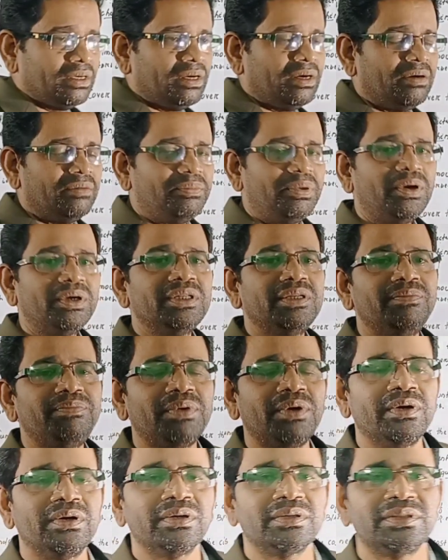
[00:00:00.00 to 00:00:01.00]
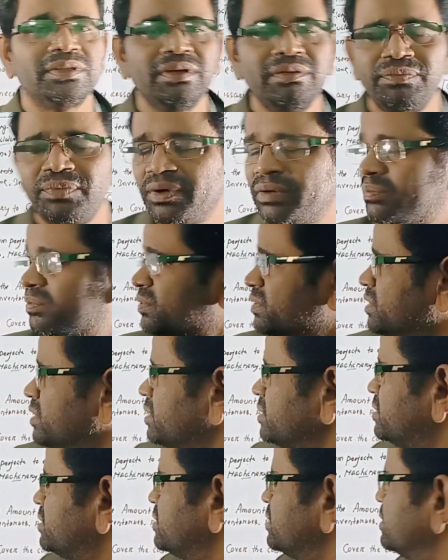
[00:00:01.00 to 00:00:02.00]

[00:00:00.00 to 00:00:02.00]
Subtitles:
for the production purposes.